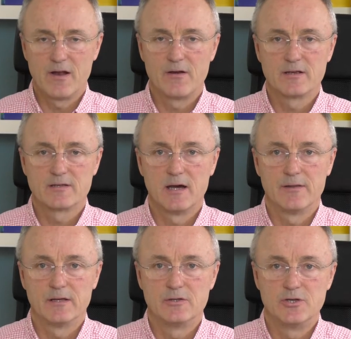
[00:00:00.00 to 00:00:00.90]
various
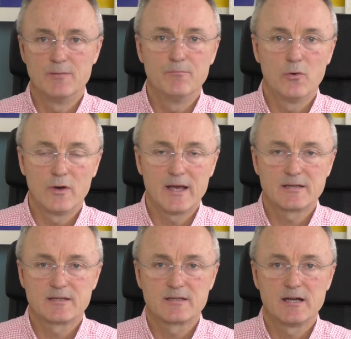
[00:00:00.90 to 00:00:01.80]
other gym ball
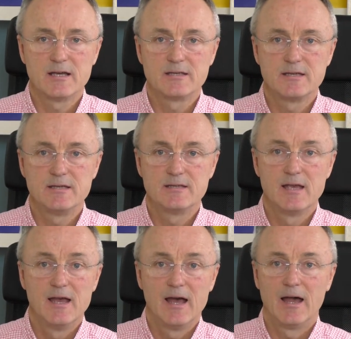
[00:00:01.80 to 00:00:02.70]
exercises
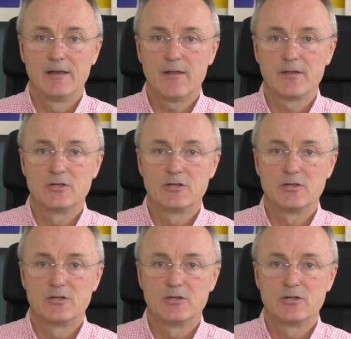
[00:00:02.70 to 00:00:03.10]
and other